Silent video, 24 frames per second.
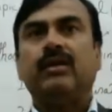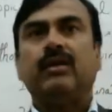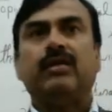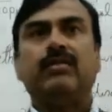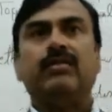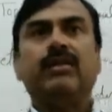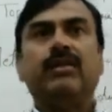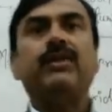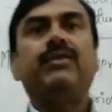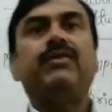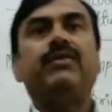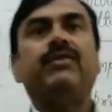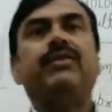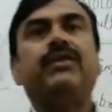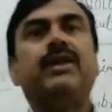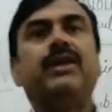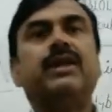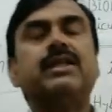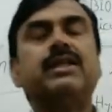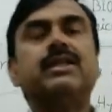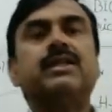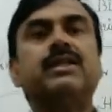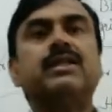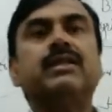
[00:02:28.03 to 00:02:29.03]
very
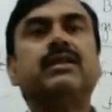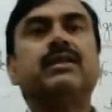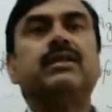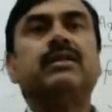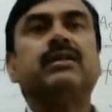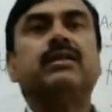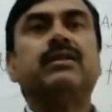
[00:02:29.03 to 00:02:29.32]
first,